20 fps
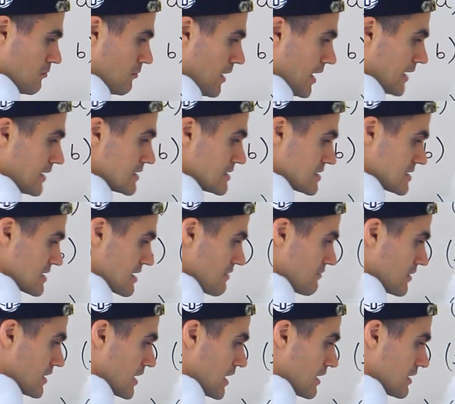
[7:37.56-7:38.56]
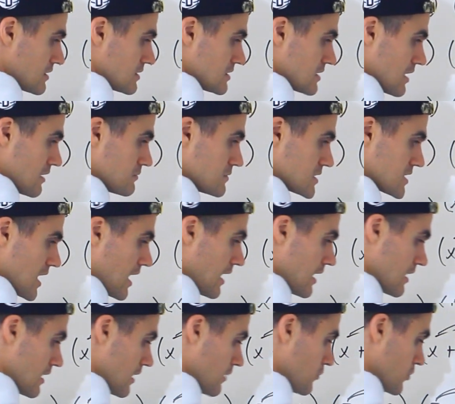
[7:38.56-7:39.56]
Minus 7n times
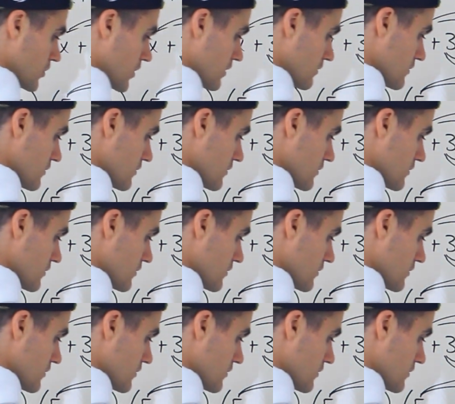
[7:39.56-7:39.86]
8m would